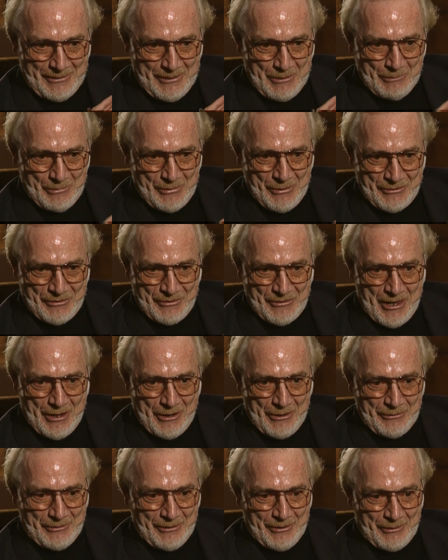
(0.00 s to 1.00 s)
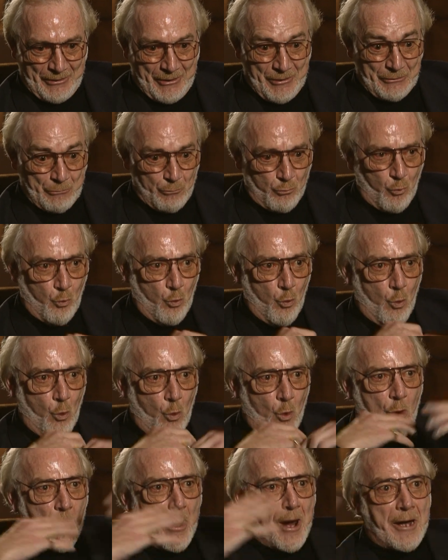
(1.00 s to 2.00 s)
personality, it goes
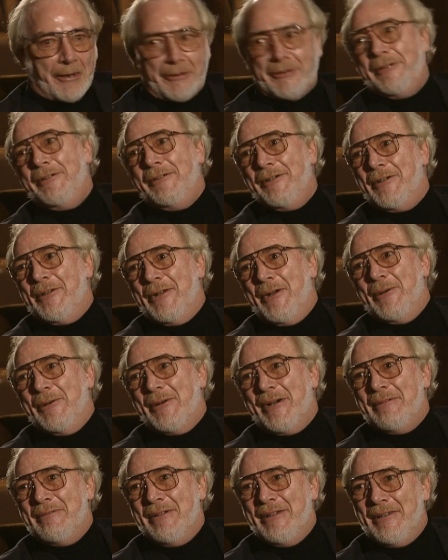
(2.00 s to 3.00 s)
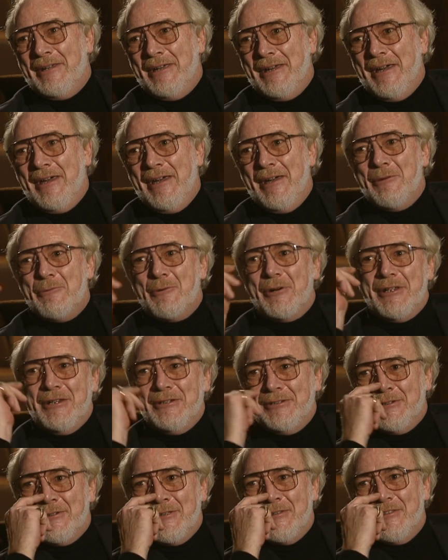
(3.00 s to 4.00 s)
whack. You know, I mean, what he
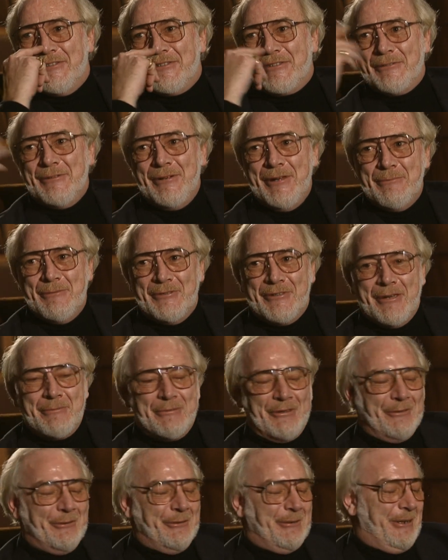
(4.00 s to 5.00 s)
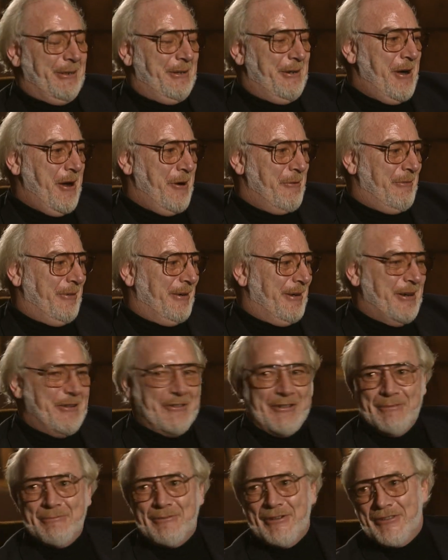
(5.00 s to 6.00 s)
did on the screen was absolutely no
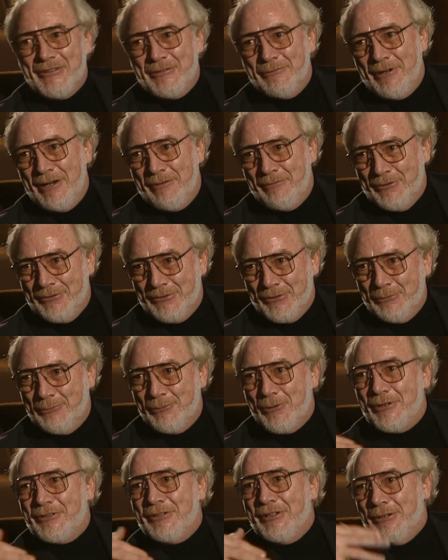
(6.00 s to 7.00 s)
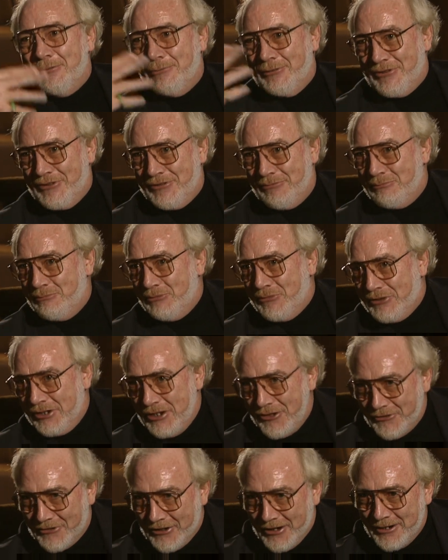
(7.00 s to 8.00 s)
relation whatsoever to what he was
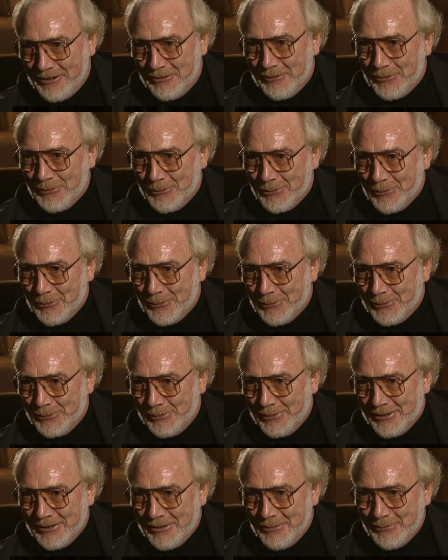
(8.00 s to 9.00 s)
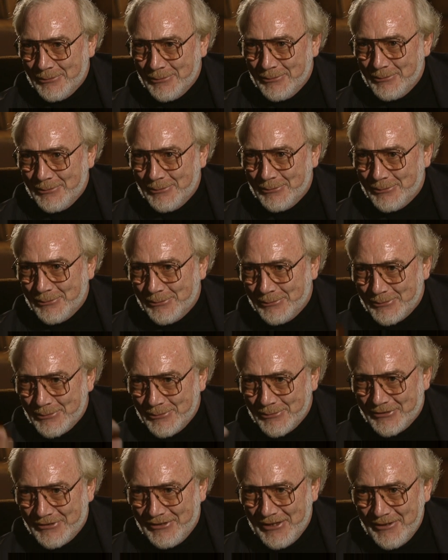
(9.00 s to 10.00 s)
teaching or
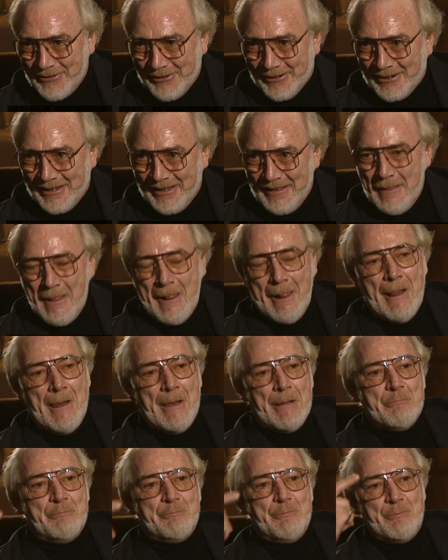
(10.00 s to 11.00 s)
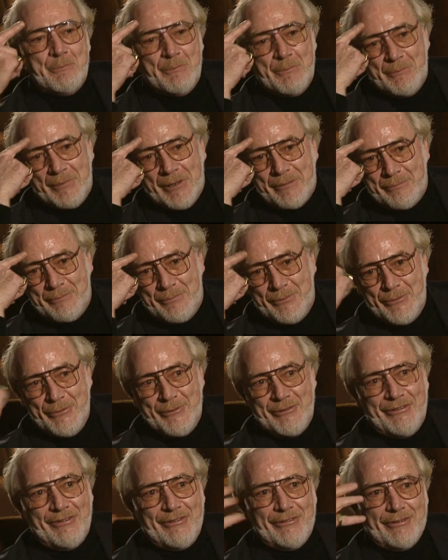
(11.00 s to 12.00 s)
studying. But
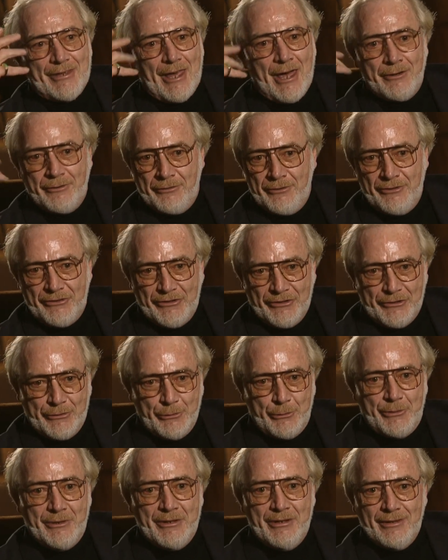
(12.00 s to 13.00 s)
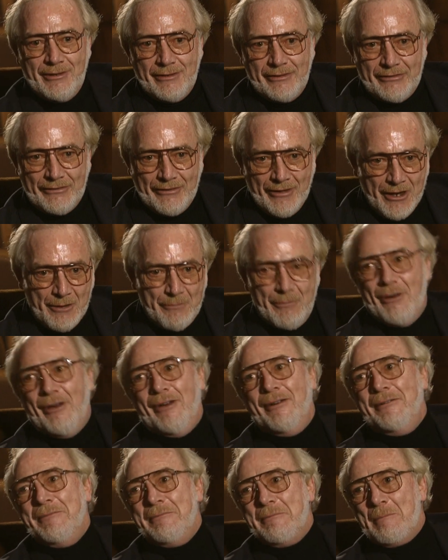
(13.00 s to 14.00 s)
Bruce understood cinema,
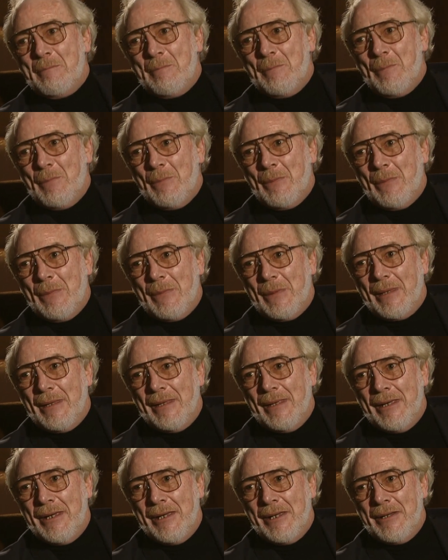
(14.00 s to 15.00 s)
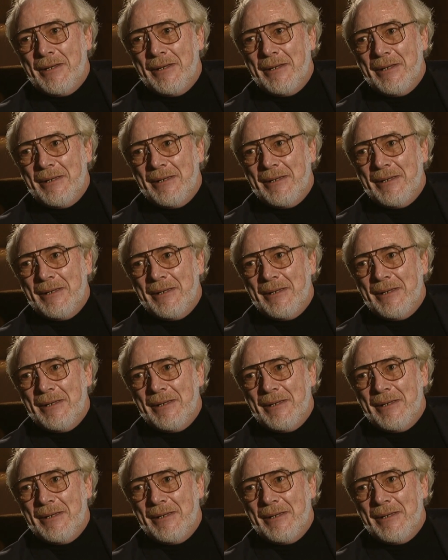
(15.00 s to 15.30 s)
and